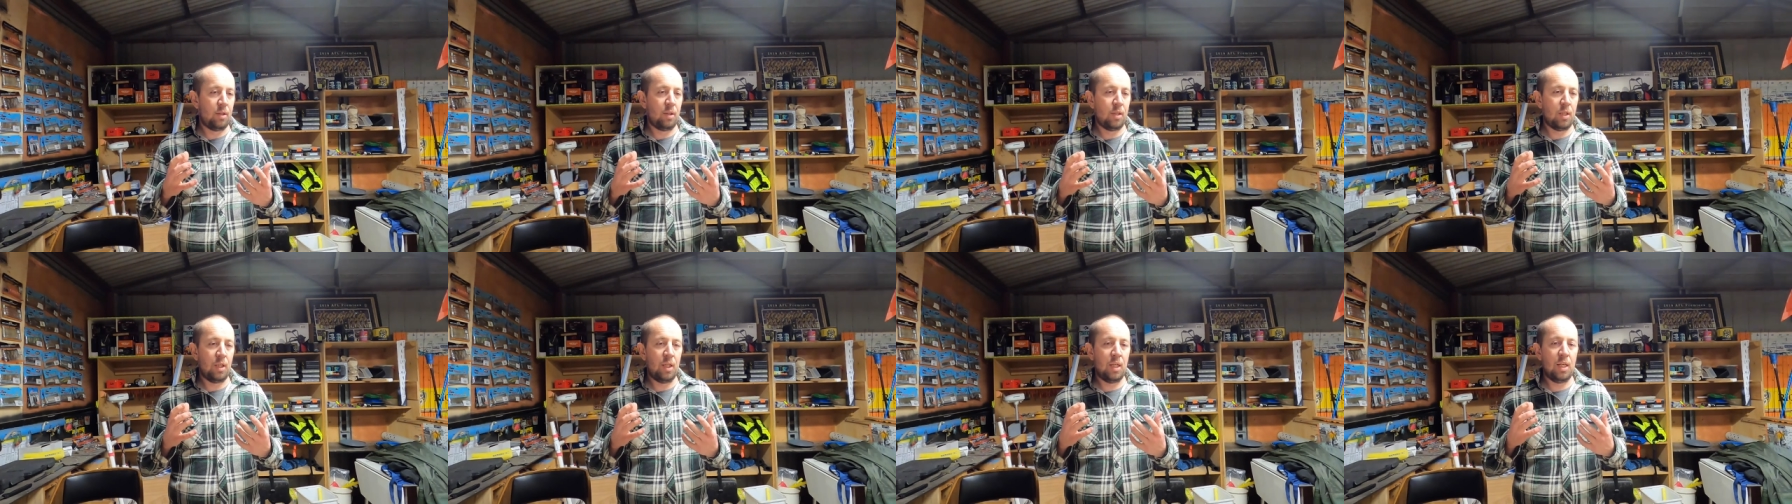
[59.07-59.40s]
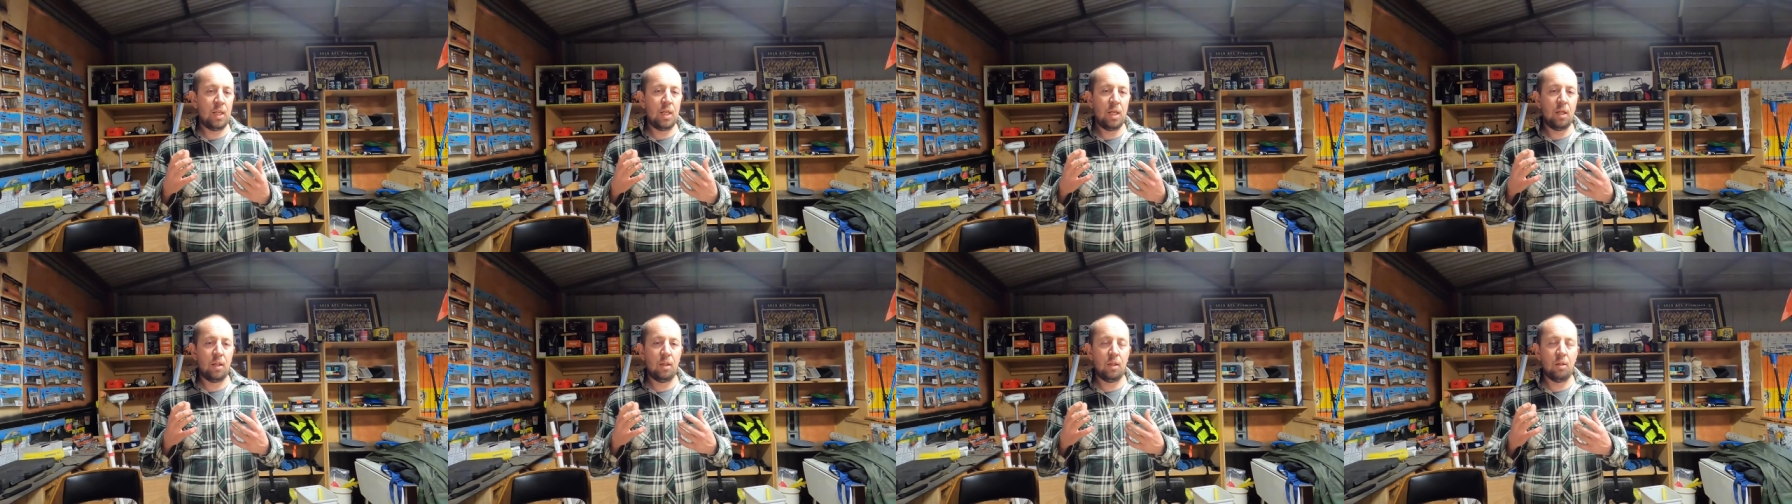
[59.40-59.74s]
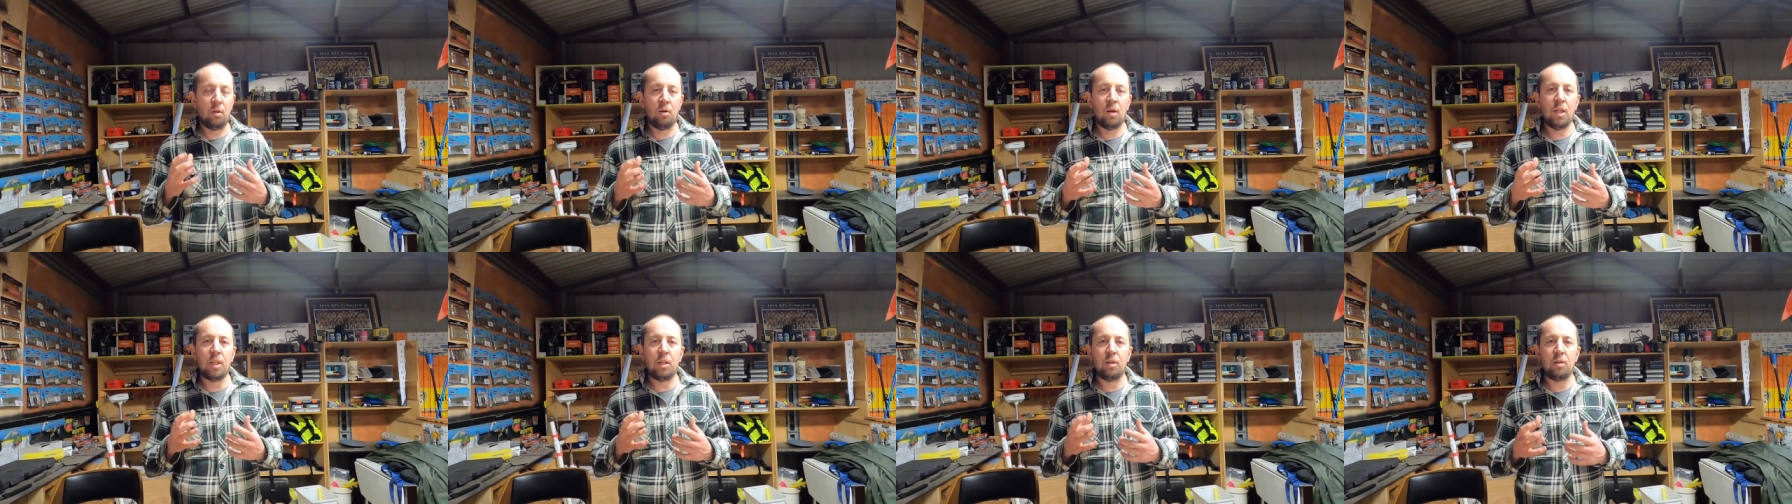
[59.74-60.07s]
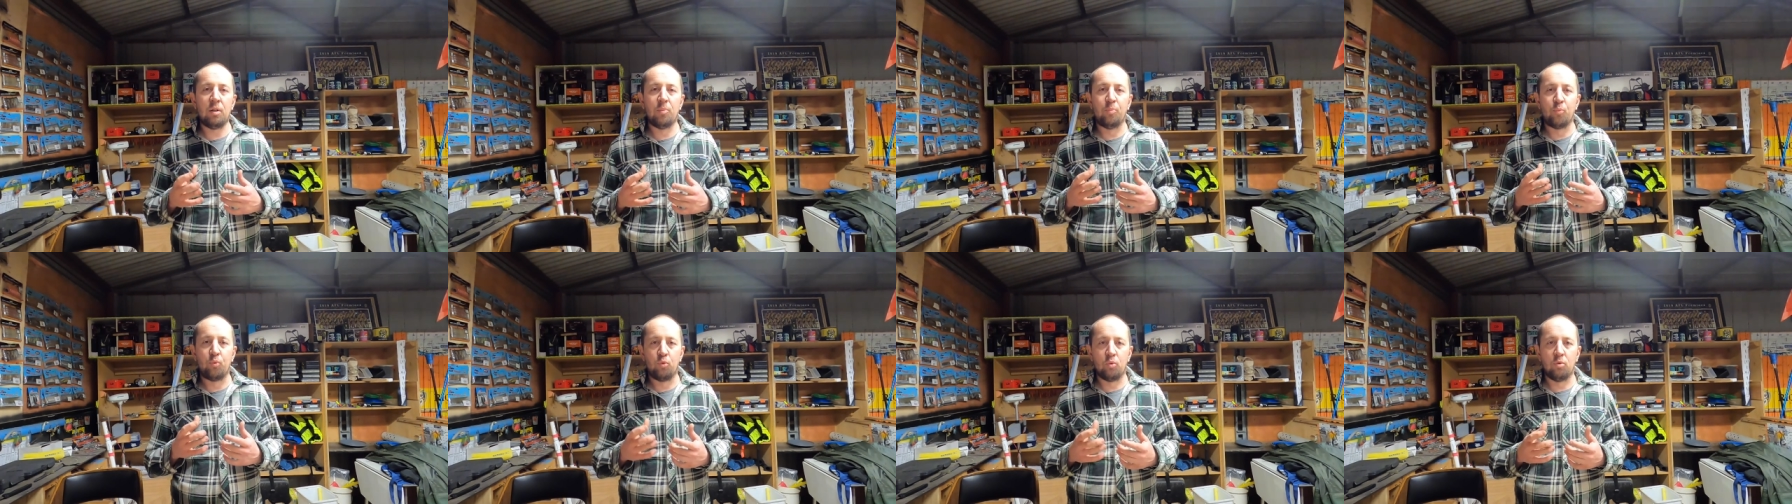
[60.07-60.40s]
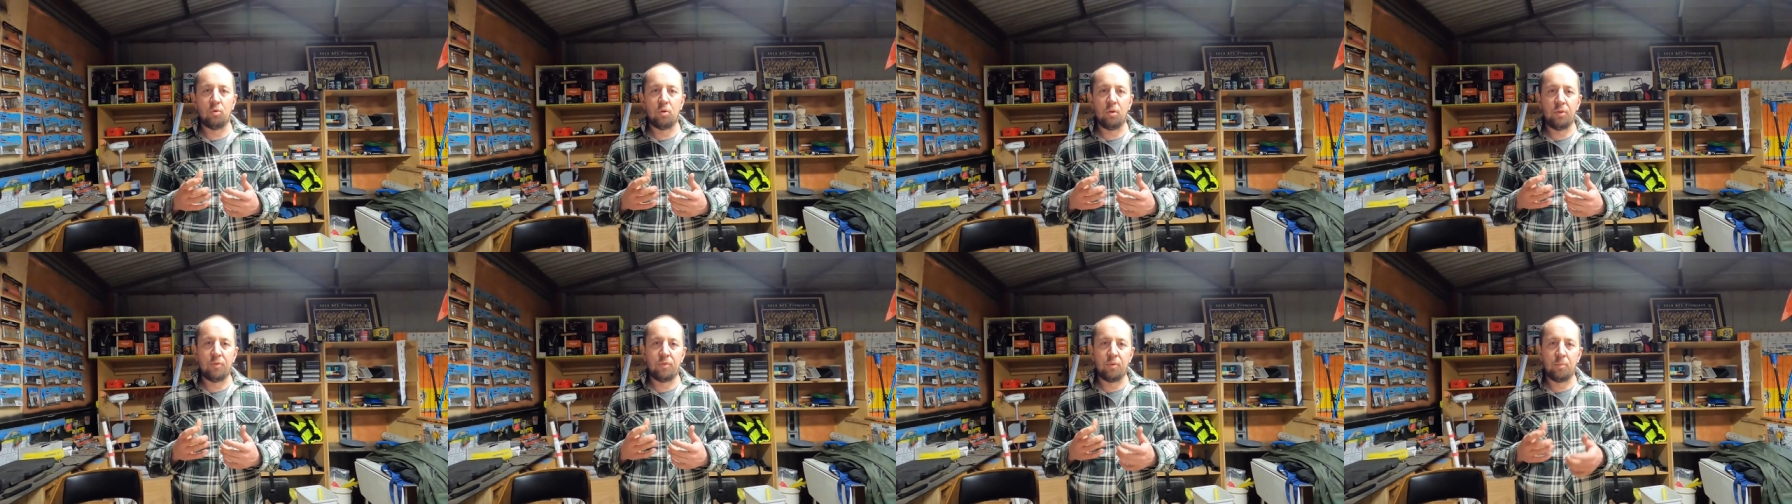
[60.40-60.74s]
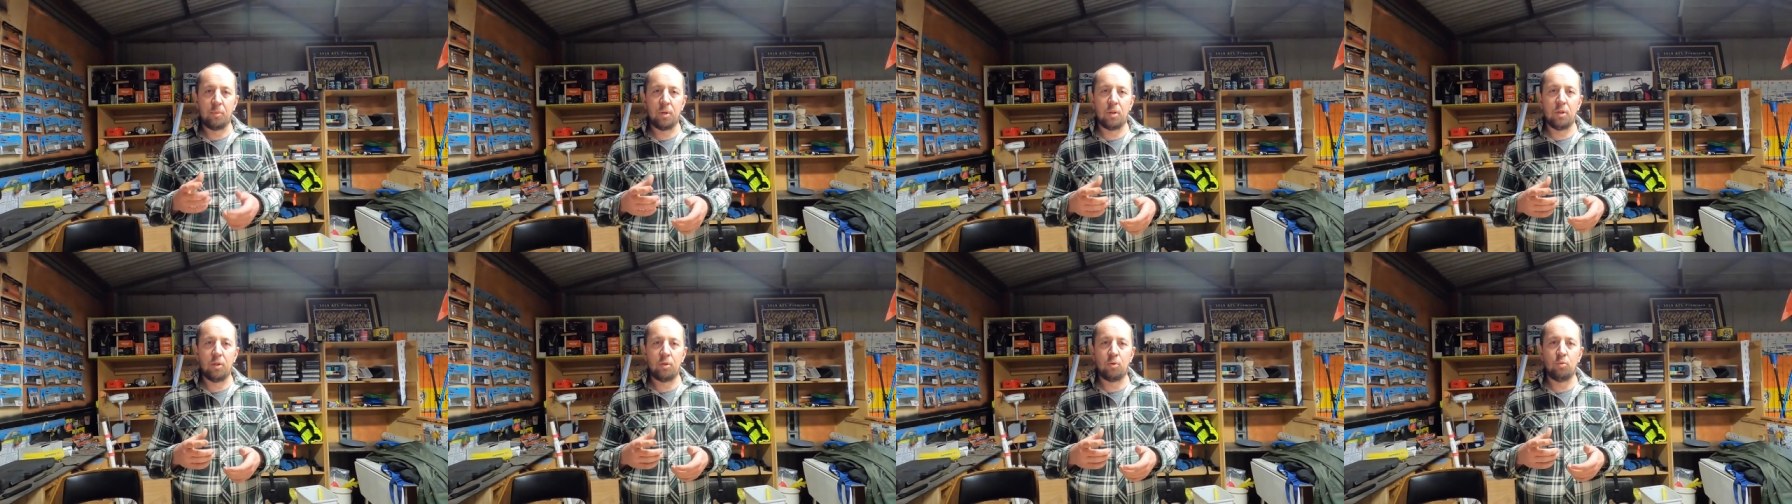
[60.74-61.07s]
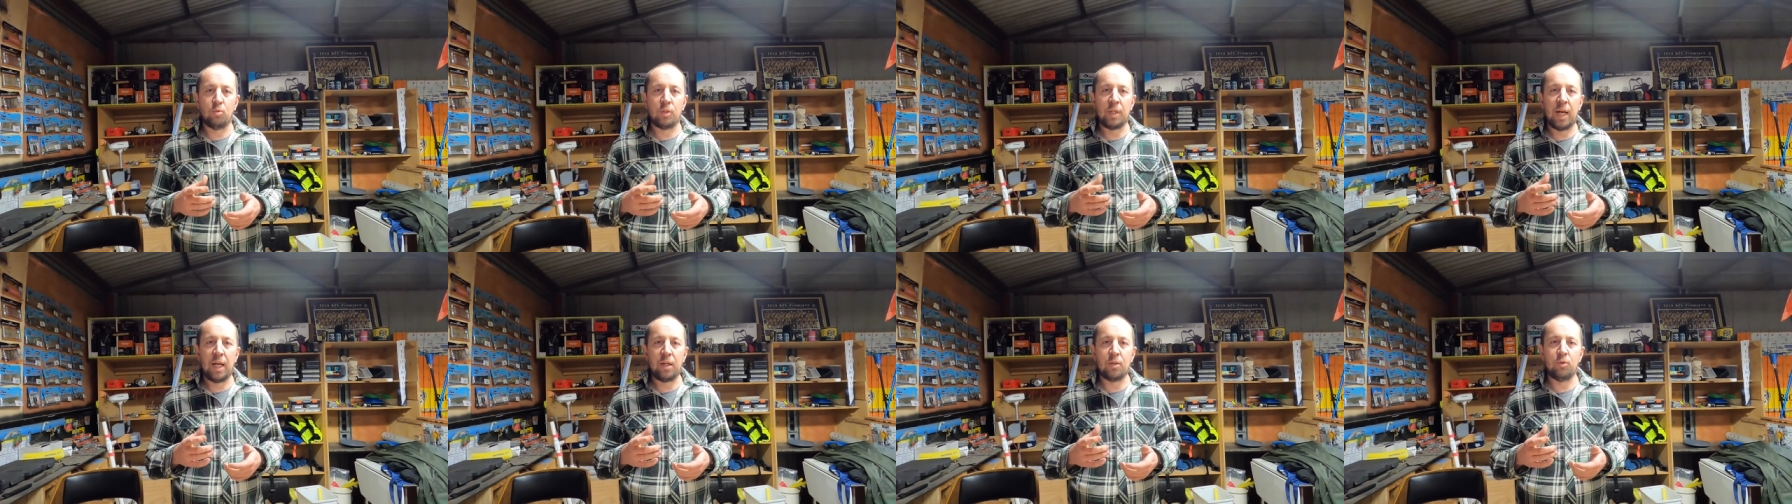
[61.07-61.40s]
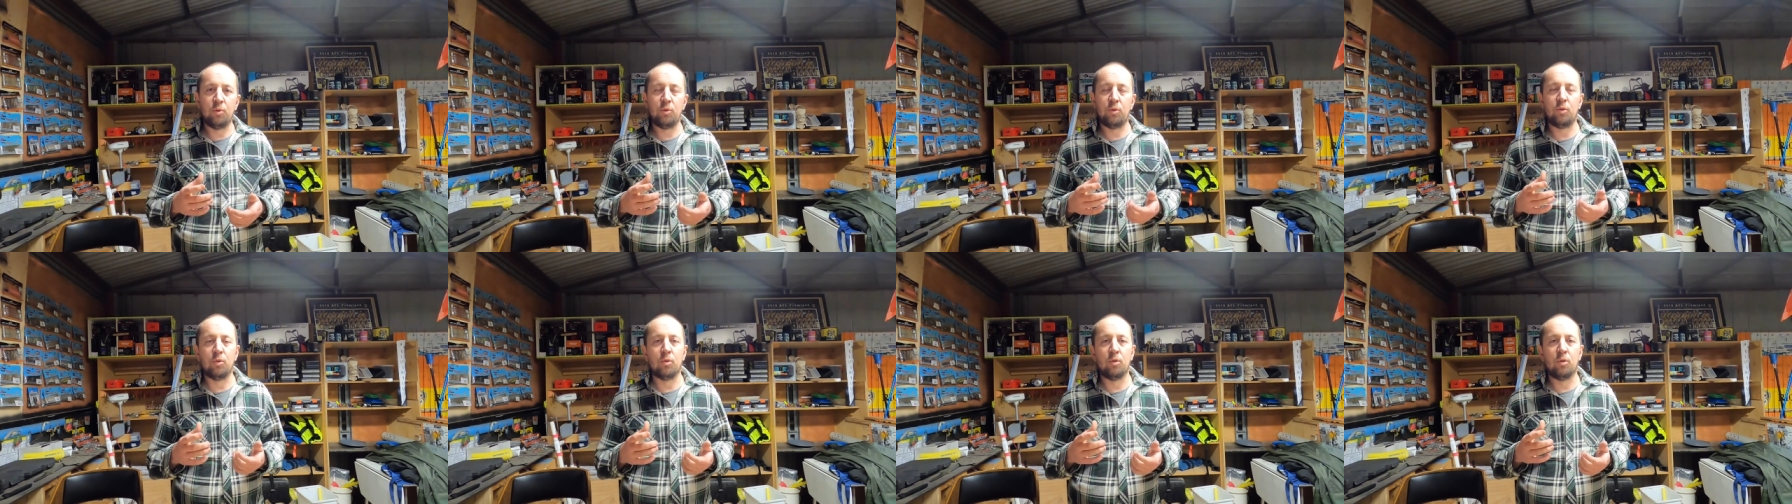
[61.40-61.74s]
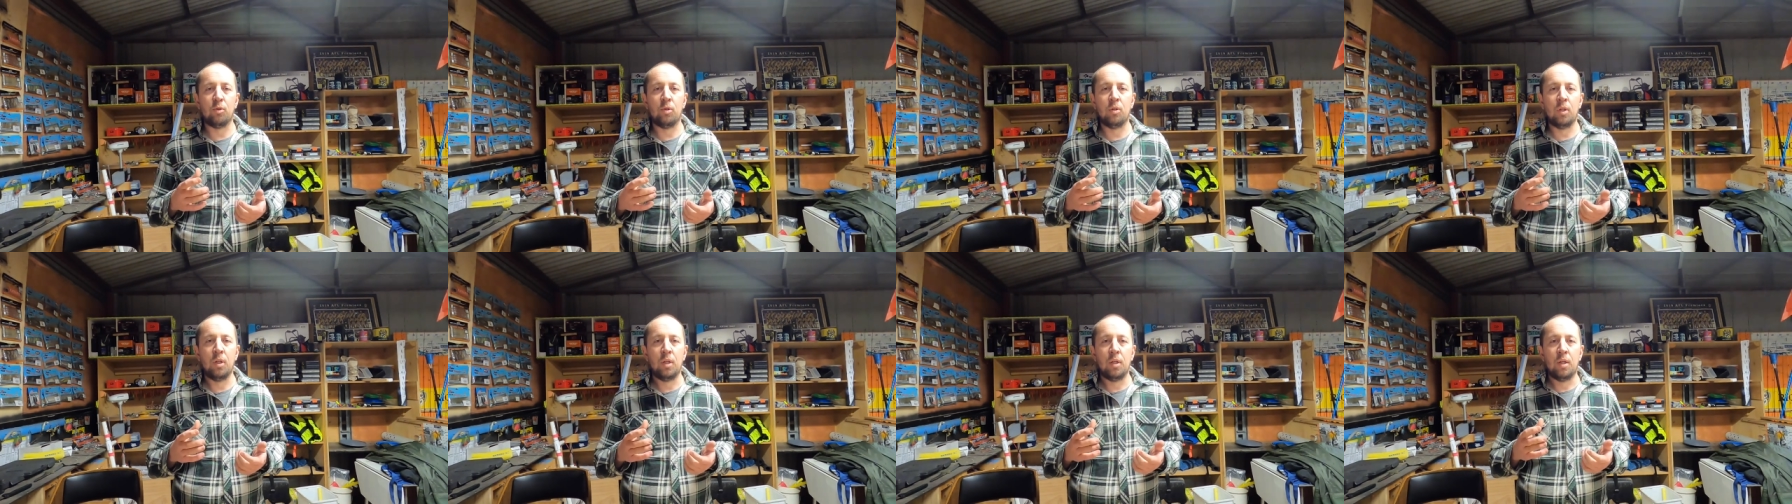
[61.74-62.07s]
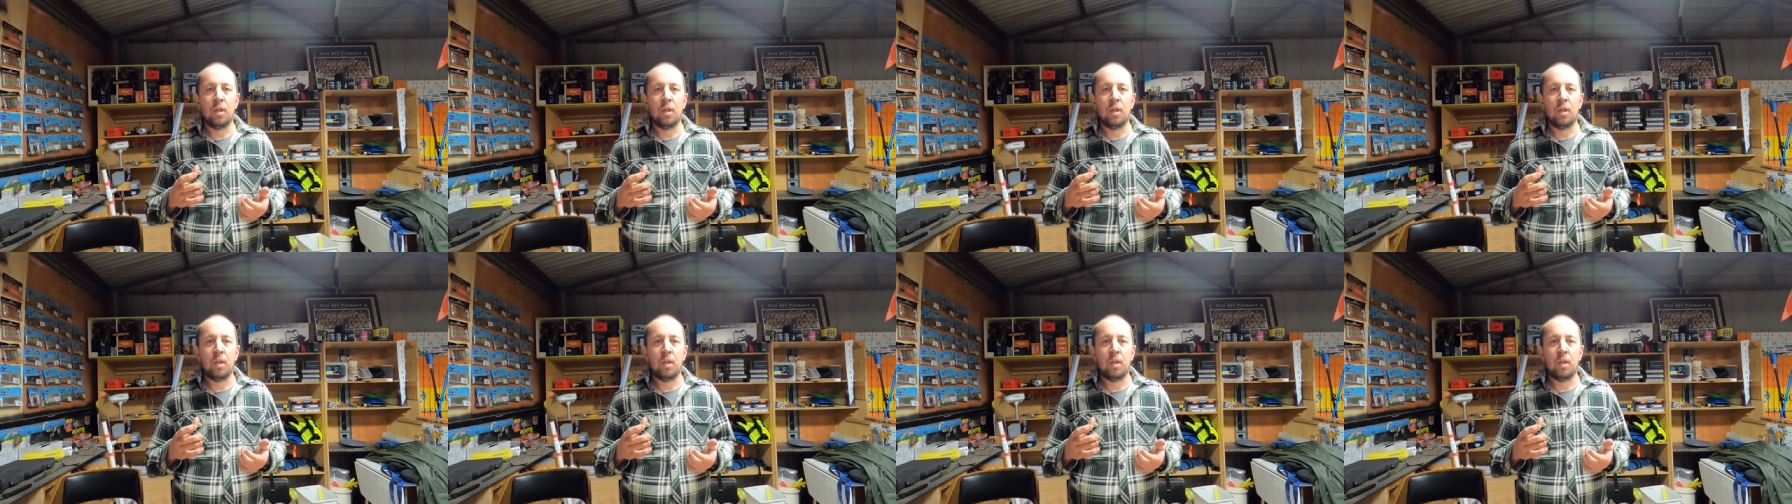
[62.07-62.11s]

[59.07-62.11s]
the light that I brought from the local tackle store